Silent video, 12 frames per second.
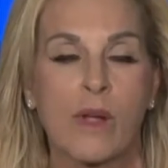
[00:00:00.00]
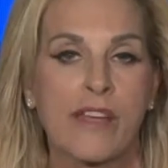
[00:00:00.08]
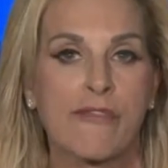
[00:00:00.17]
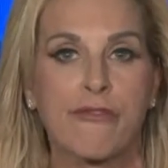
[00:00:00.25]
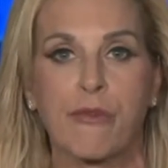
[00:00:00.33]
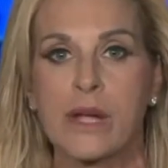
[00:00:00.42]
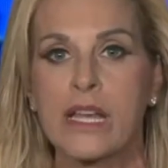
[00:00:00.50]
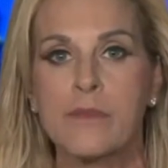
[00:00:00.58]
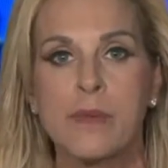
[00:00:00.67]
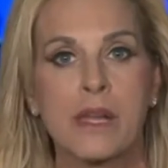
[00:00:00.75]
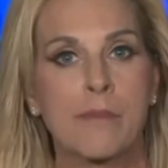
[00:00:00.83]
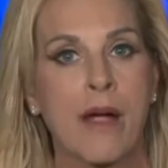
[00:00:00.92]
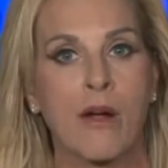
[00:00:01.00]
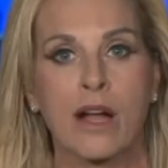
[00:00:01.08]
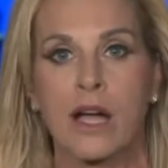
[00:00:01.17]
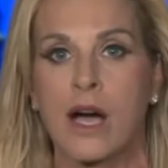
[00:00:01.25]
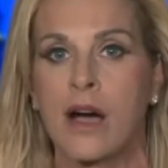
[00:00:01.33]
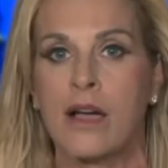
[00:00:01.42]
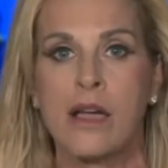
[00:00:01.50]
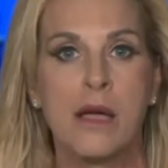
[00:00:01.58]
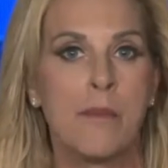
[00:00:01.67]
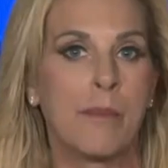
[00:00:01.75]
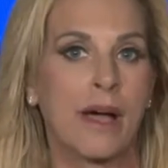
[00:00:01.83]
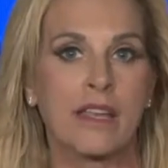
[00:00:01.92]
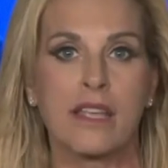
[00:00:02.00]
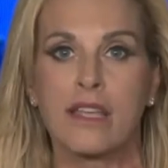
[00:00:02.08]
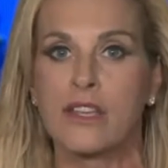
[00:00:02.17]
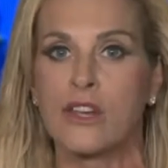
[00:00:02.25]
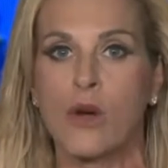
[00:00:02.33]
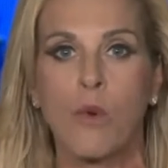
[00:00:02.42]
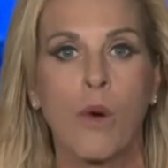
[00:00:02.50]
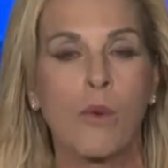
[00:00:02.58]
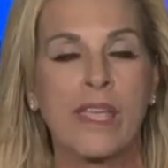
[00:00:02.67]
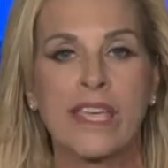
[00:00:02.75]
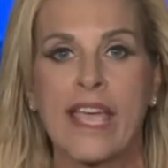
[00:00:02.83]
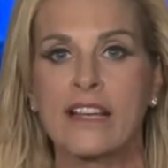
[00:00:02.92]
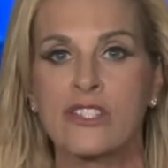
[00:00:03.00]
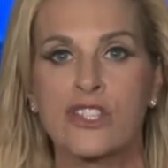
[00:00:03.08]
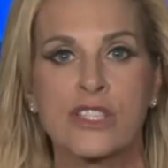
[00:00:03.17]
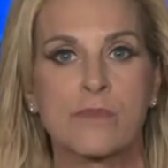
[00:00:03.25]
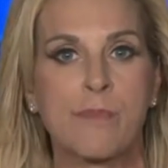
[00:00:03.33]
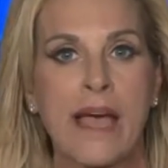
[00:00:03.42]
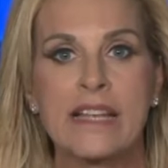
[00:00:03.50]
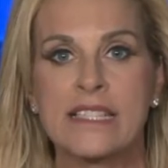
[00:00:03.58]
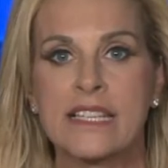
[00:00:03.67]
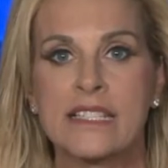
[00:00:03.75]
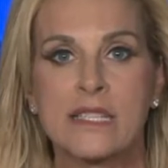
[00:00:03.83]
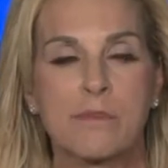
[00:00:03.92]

We have freedom in America, but you know what? We can't just bend into